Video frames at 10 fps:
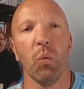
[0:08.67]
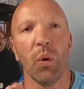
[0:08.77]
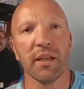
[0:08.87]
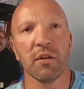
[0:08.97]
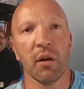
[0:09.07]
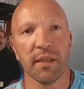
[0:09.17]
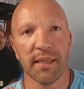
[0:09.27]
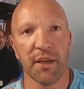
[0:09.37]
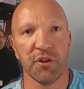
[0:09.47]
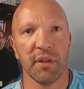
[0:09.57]
what is
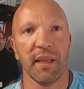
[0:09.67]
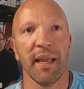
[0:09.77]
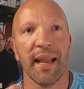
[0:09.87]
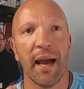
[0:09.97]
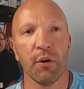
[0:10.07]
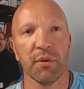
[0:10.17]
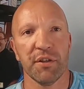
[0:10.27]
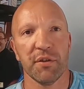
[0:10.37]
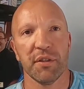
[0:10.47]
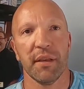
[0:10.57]
condensation and how to
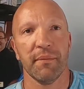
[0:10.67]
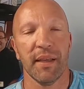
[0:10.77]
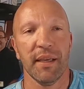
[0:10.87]
reduce it.